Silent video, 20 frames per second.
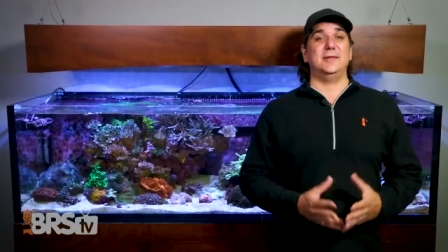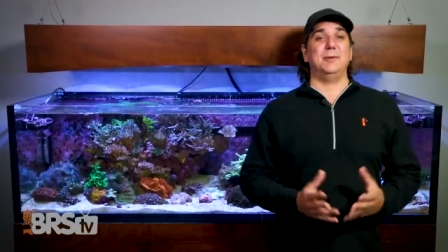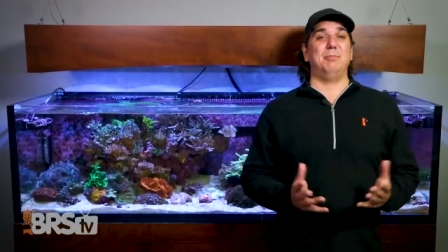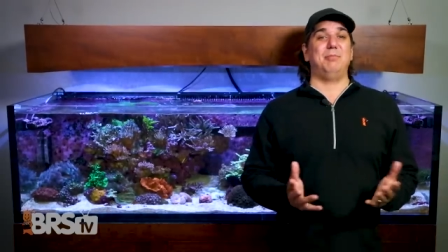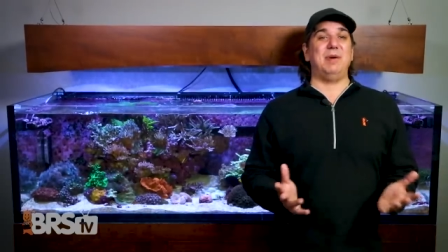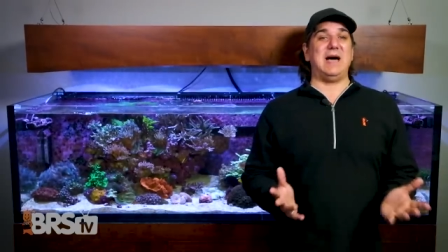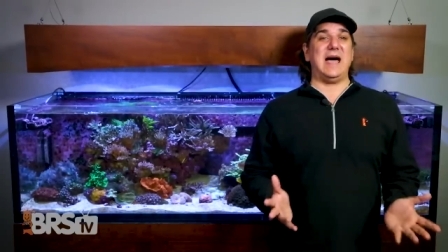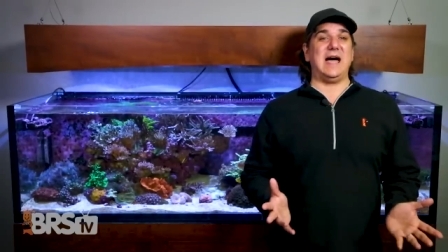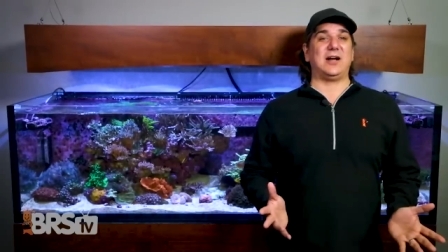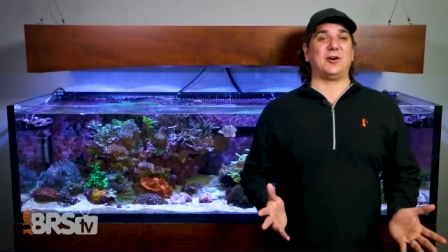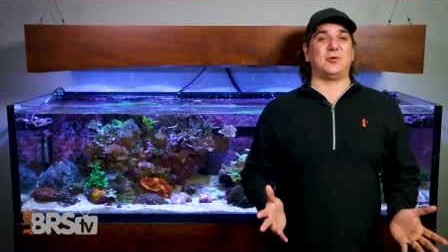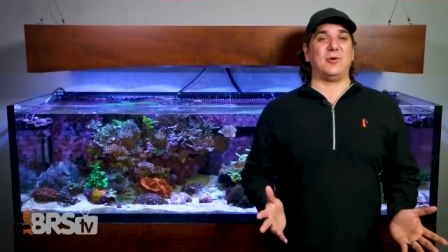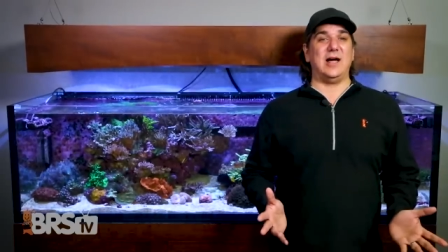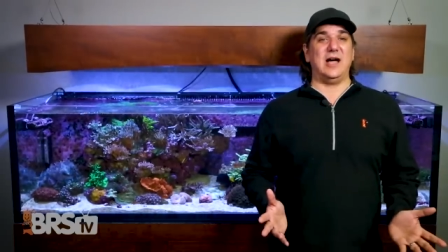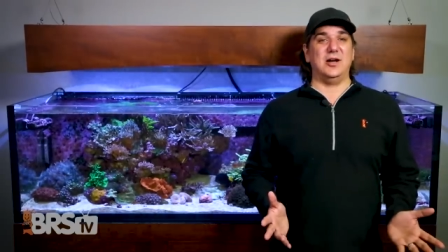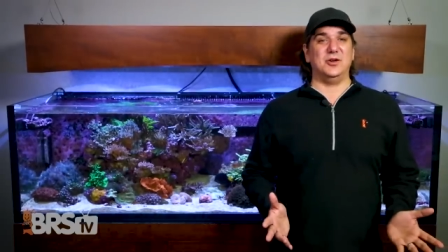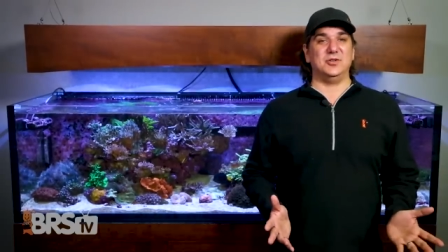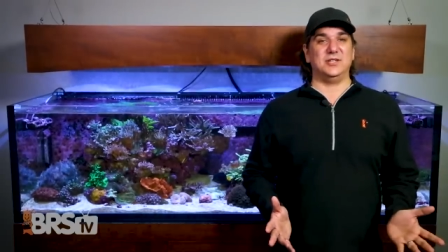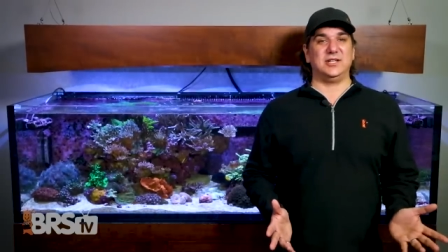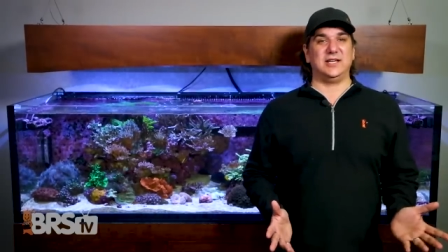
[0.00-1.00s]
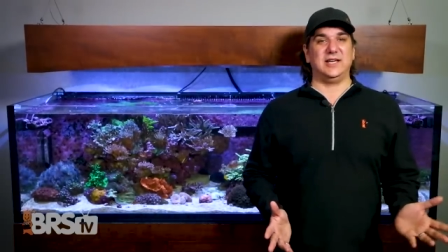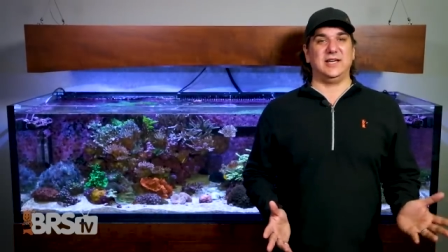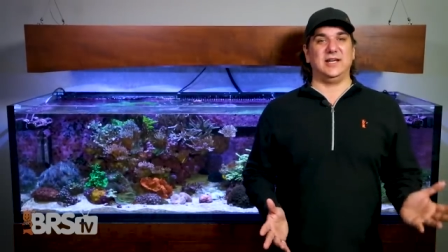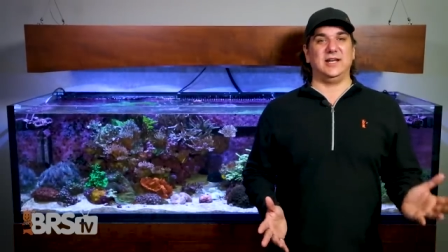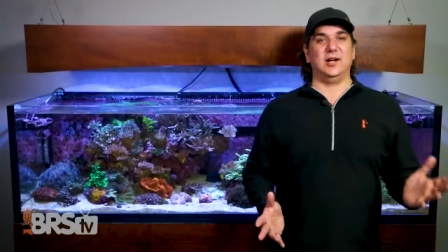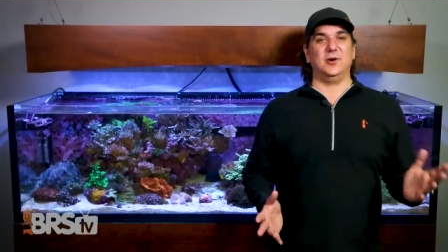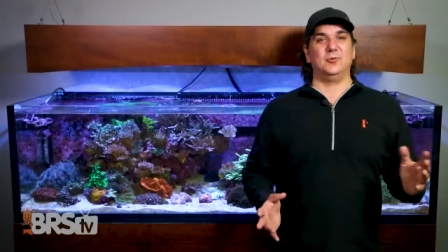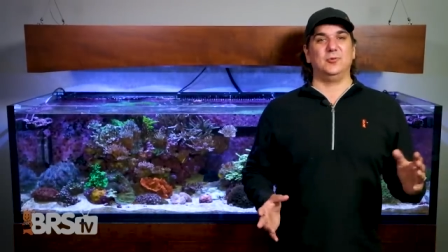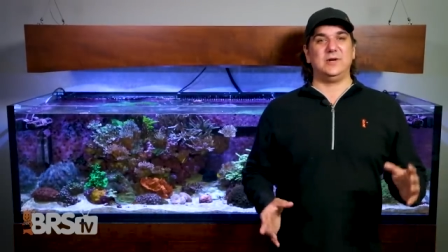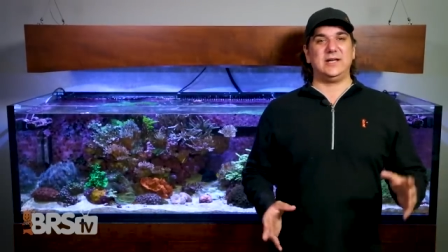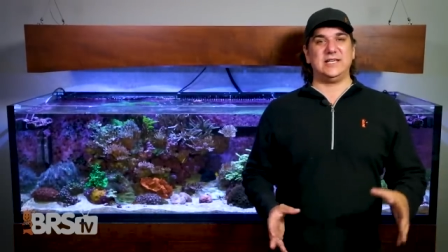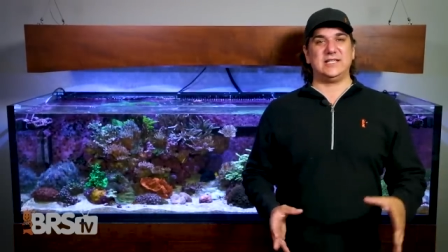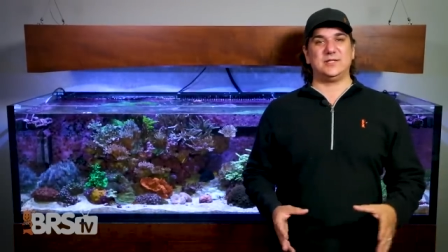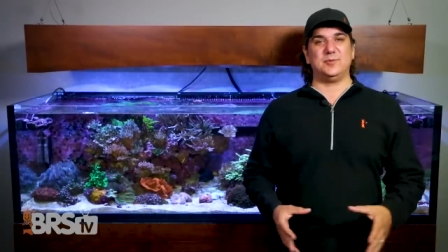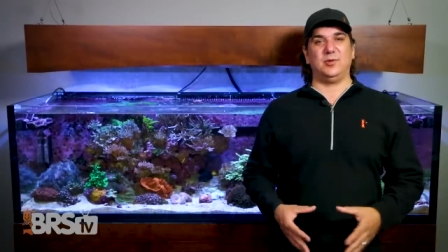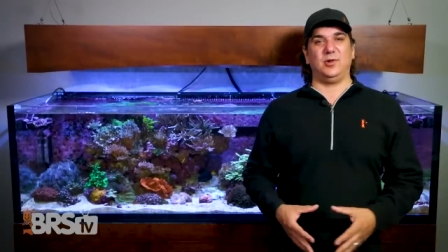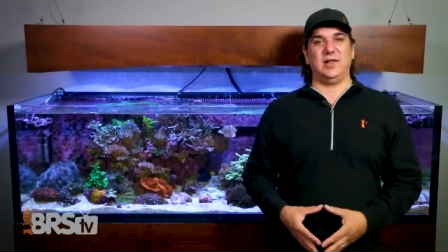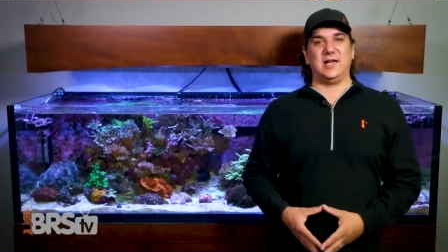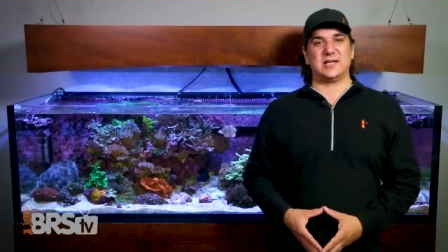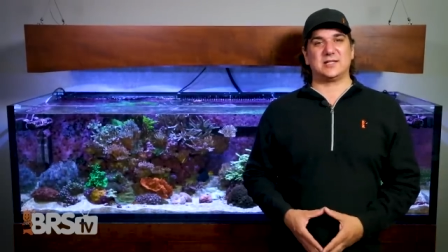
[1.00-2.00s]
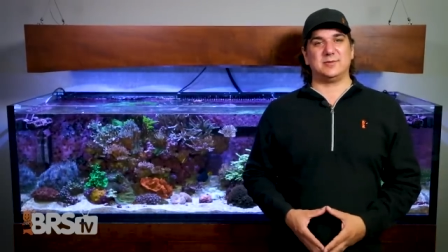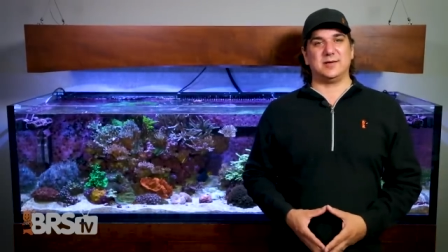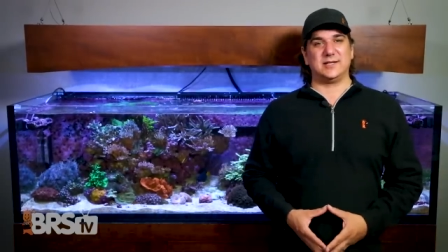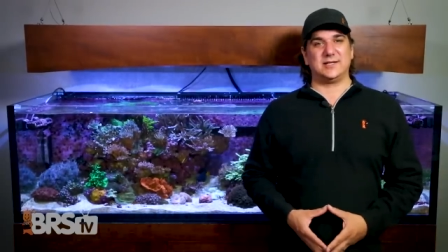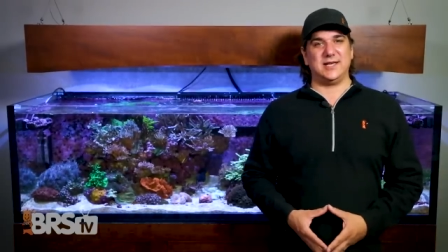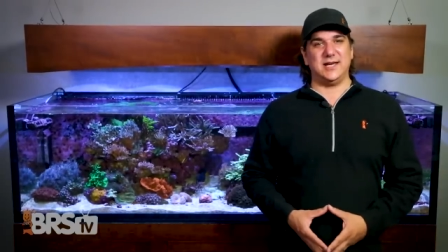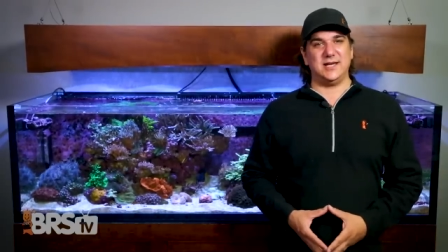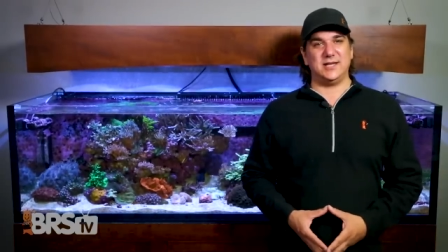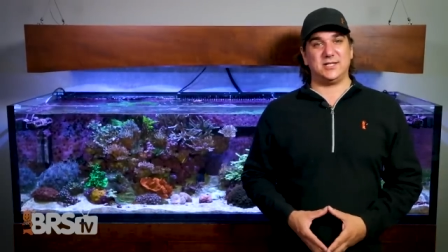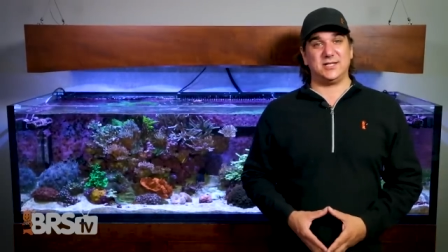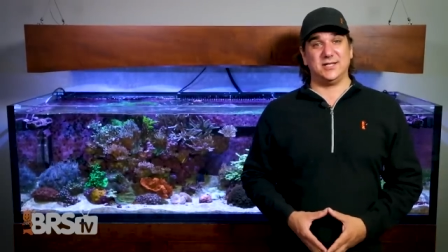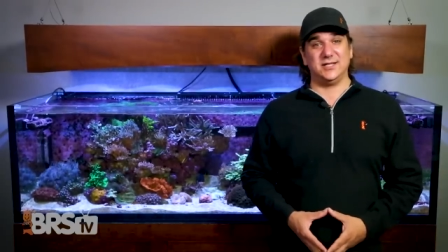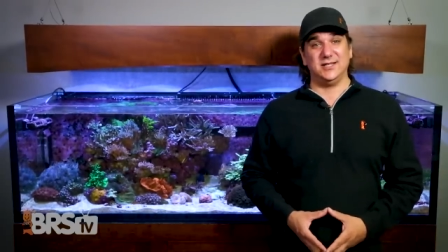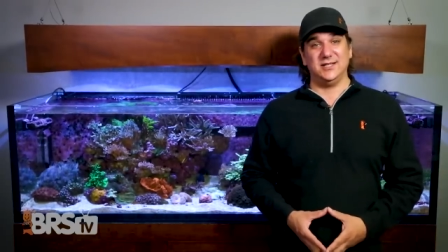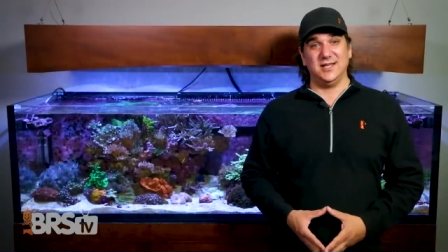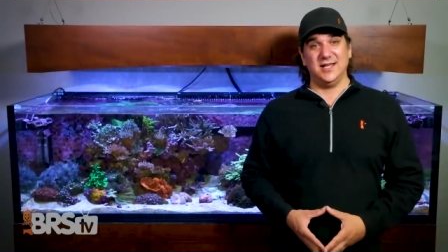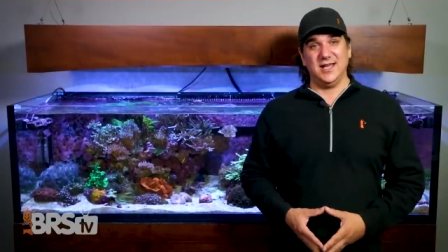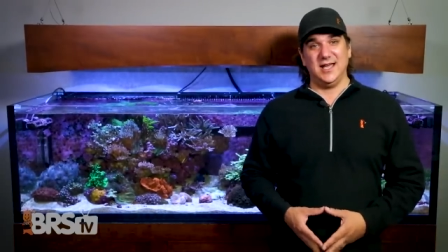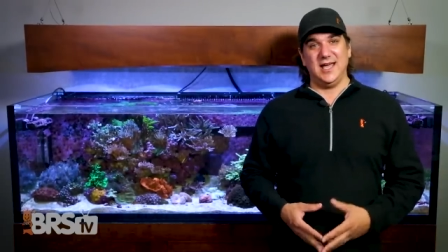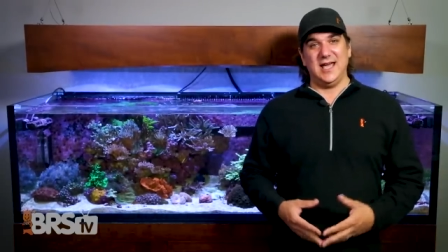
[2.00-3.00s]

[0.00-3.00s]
the background to get a reasonable expectation.